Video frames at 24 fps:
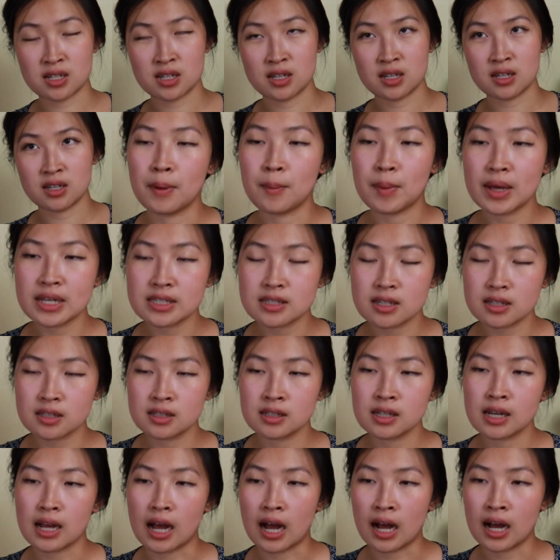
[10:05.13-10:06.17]
But
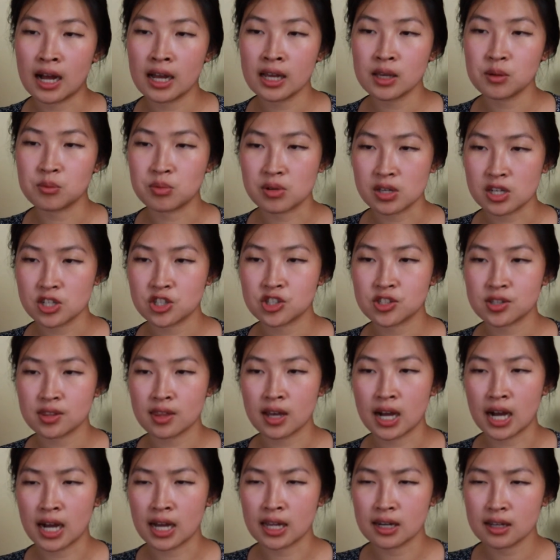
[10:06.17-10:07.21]
basically, I wish
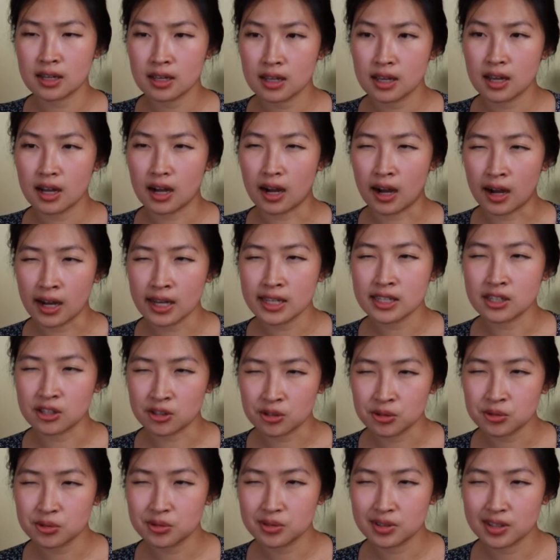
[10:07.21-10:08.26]
that I
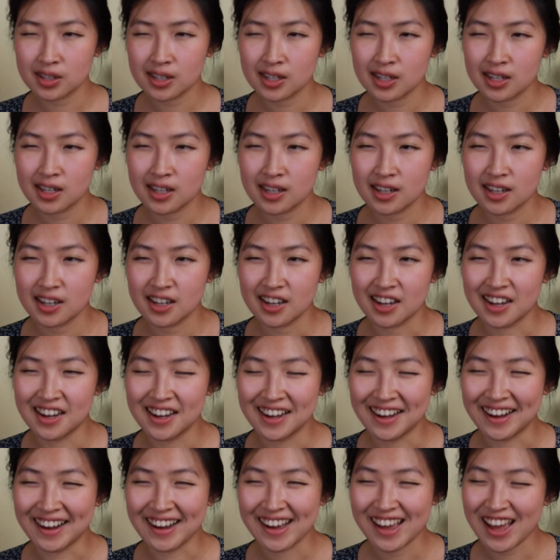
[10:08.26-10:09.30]
knew
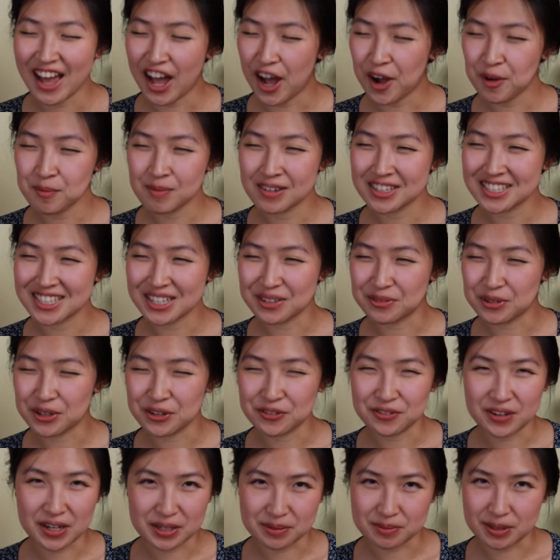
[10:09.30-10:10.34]
how much it would
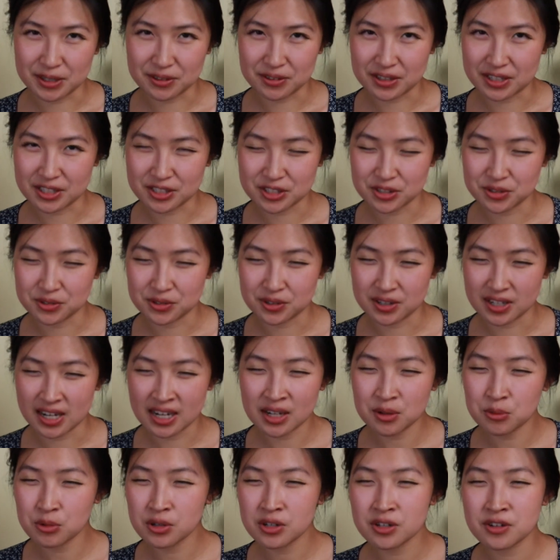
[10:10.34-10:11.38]
affect my credit score, and
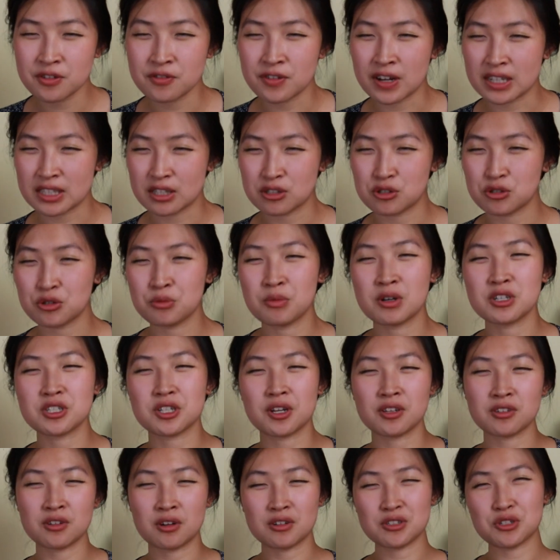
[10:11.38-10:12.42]
it wouldn't affect it too much
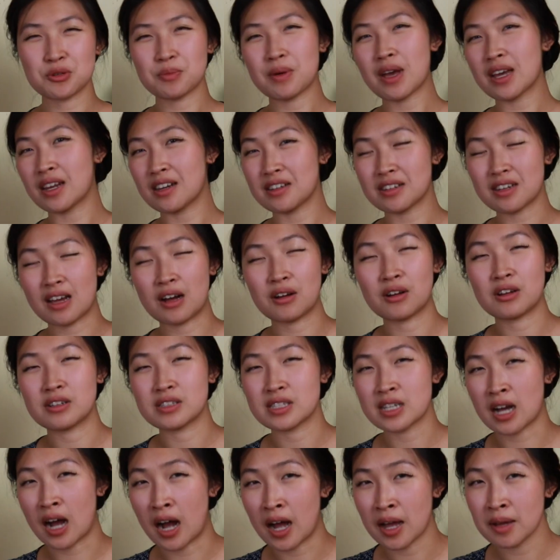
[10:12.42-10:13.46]
as long as you paid it down on
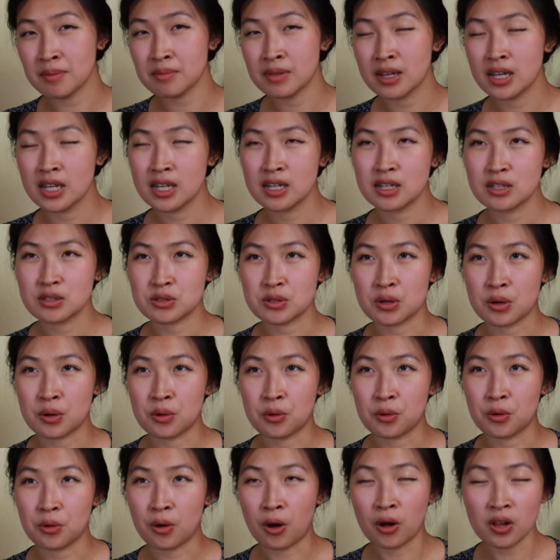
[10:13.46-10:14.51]
time.
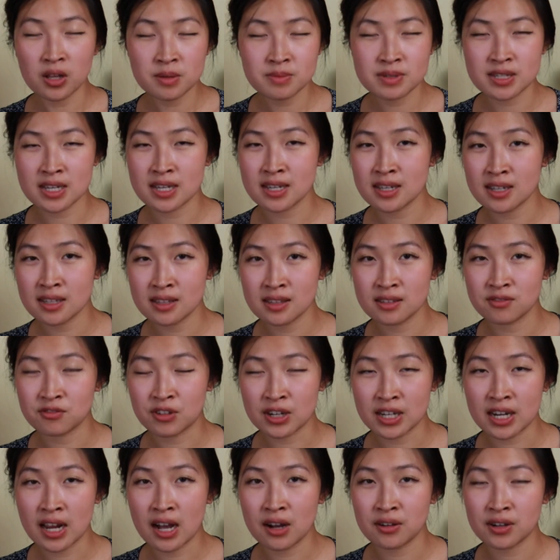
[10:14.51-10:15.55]
So all I'm saying
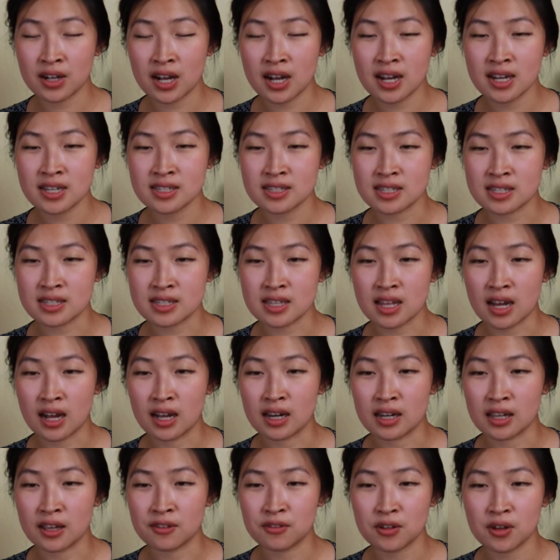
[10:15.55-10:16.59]
right now, guys, is
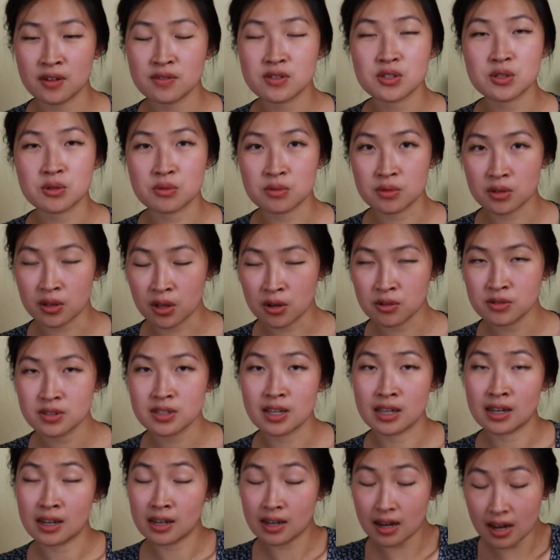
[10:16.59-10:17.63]
that if you have student loans,
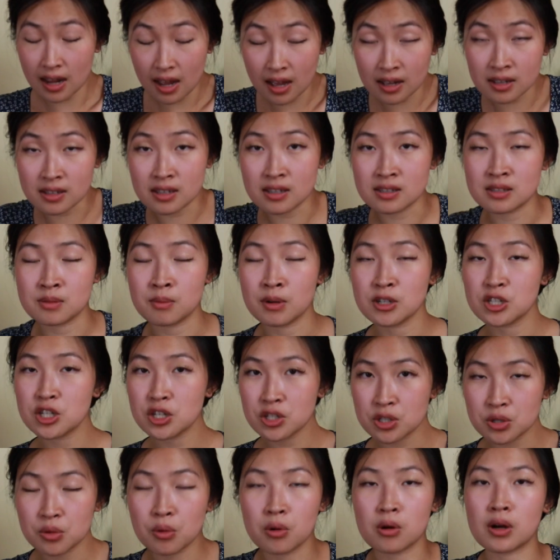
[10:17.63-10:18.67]
and as much
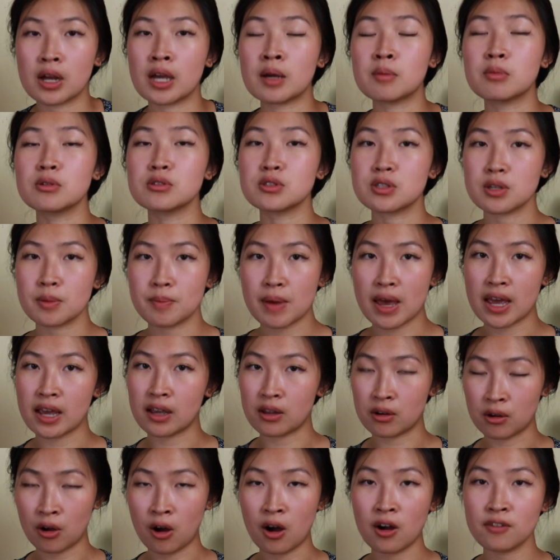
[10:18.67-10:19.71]
as you are able to pay
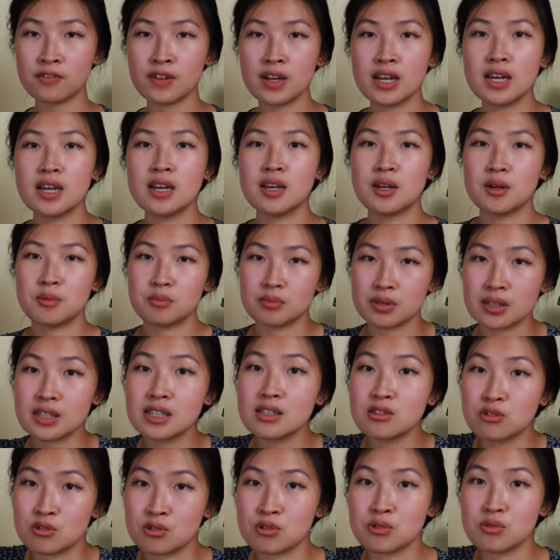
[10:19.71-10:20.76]
it off,
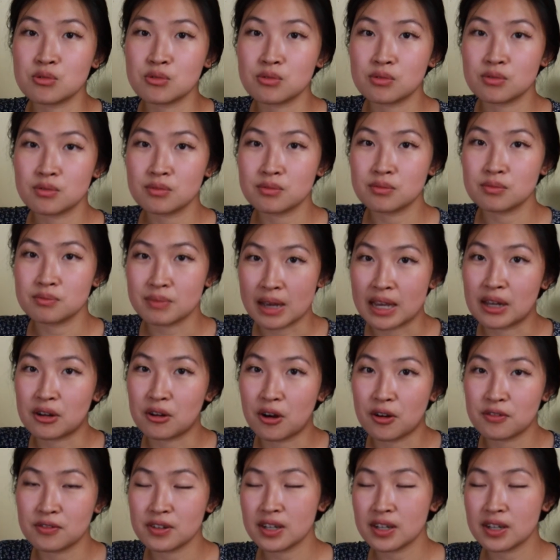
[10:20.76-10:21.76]
please do pay it off.